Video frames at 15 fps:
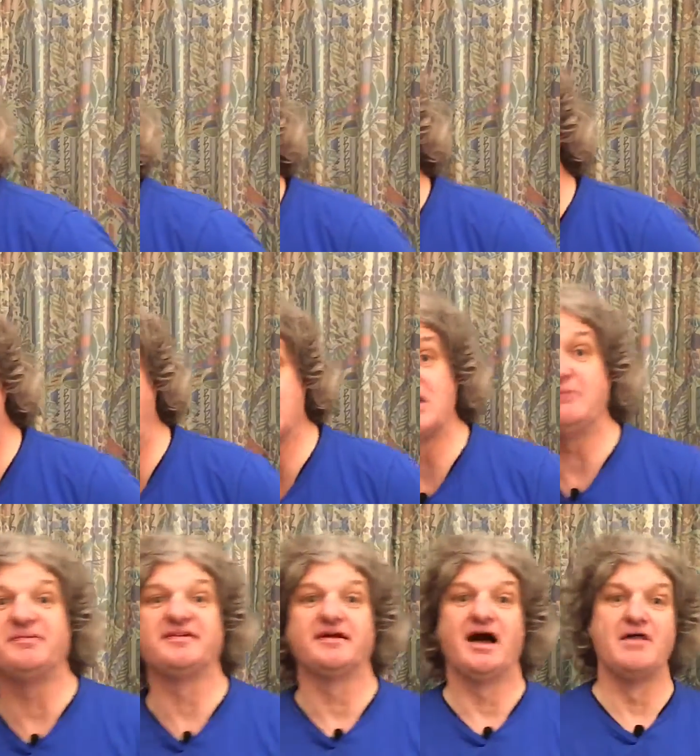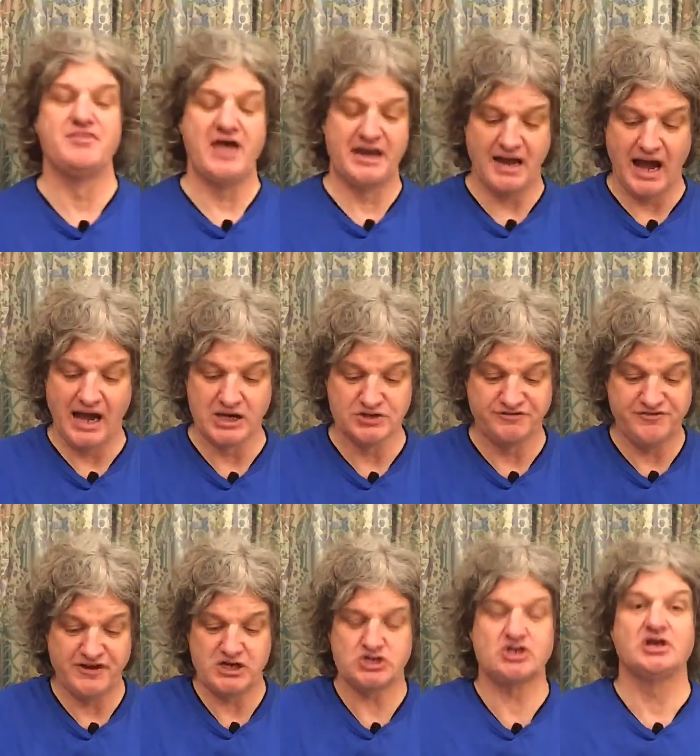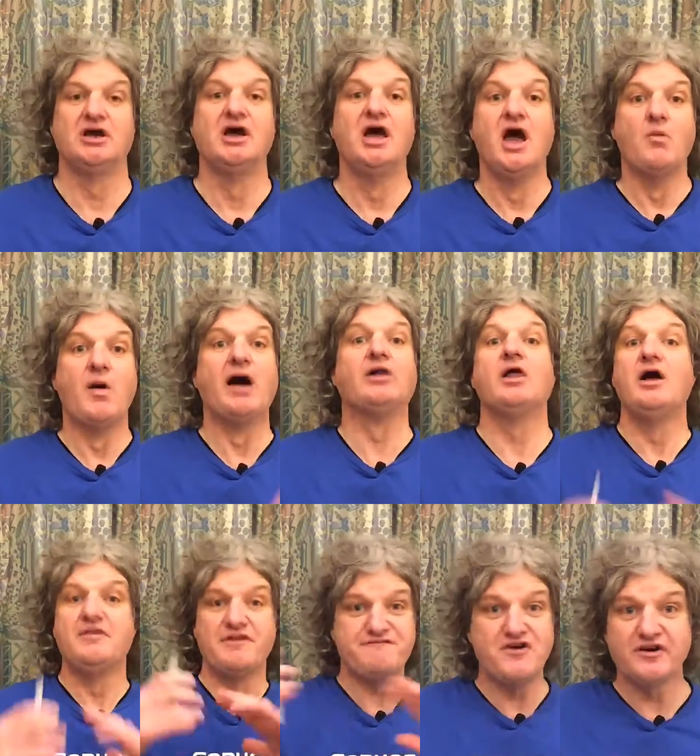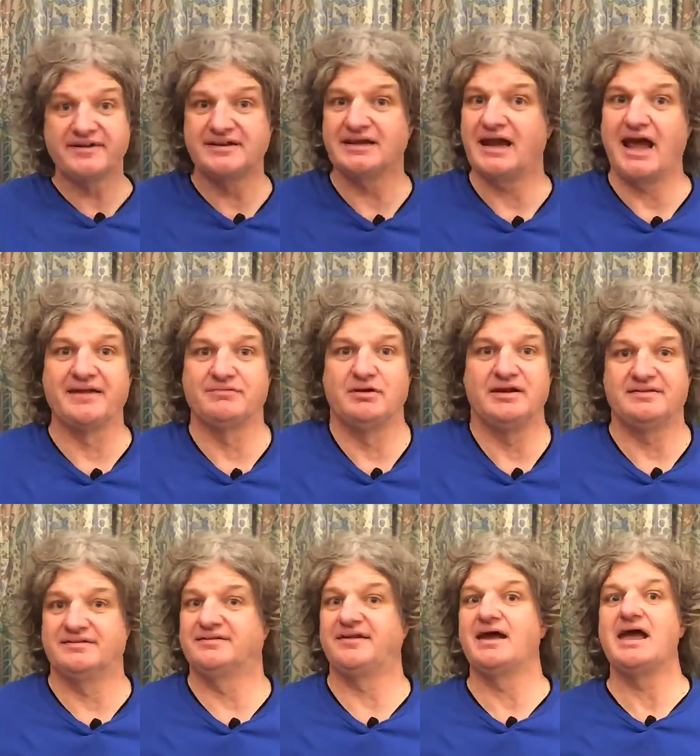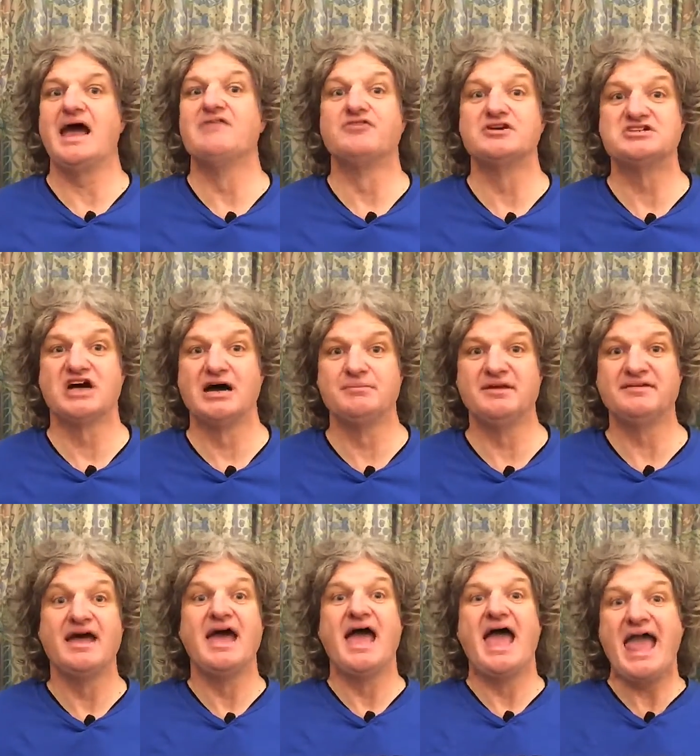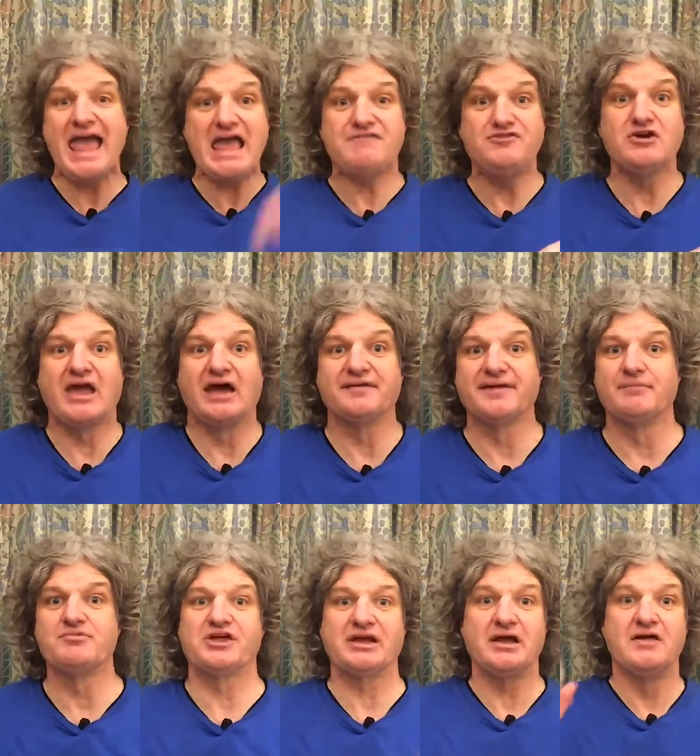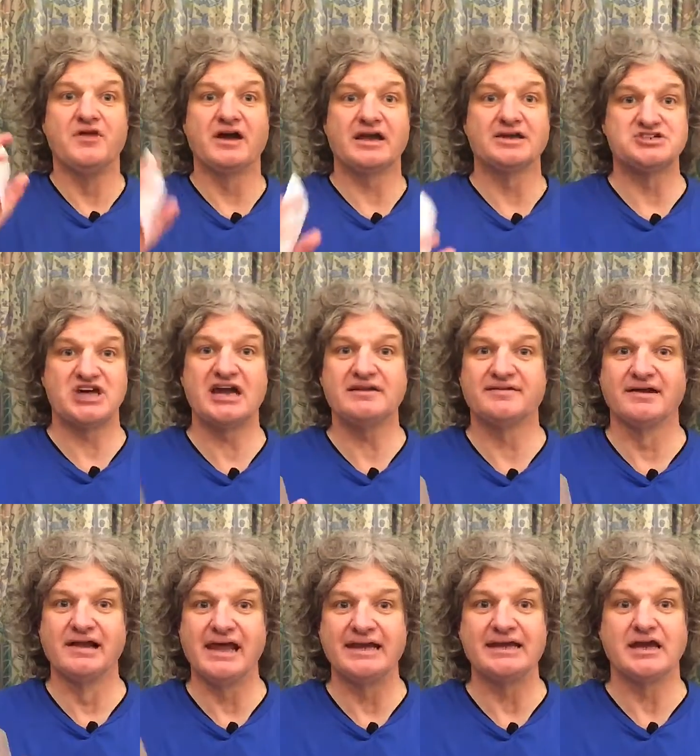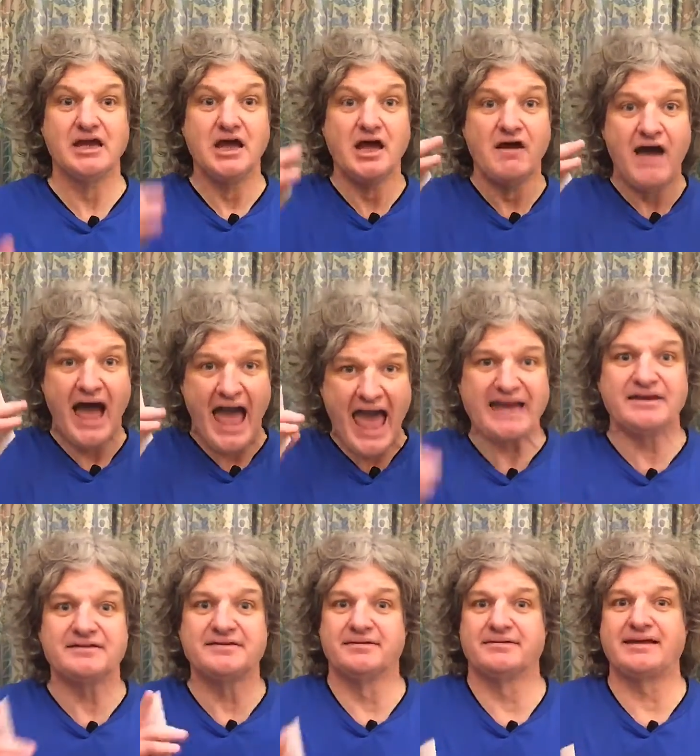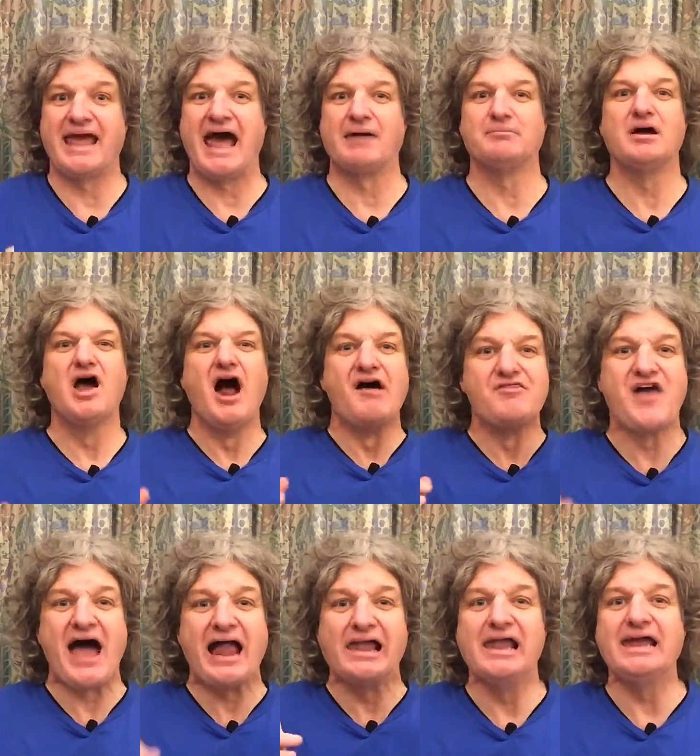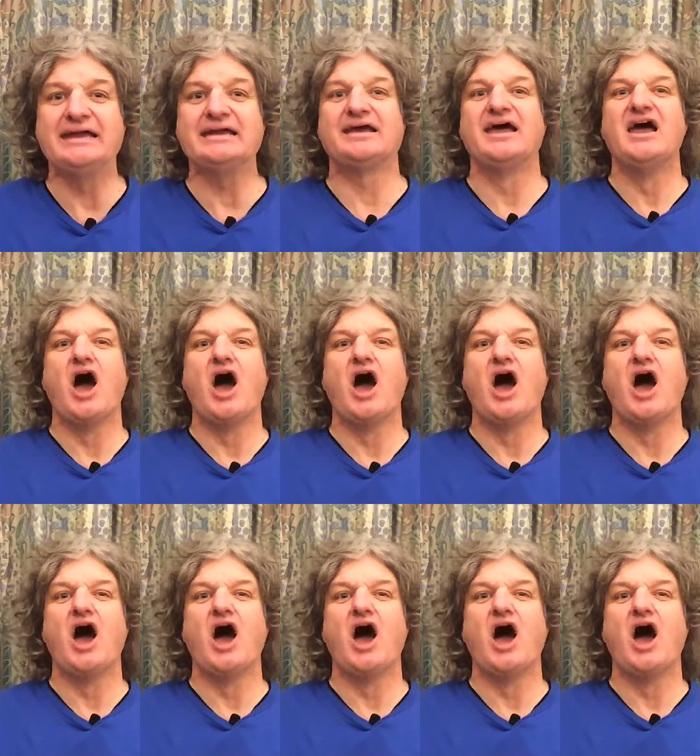3 quick tips, and then I shall finish. Well, the first thing, as we say every time, is if you get something that contains a link and it's a scam, that link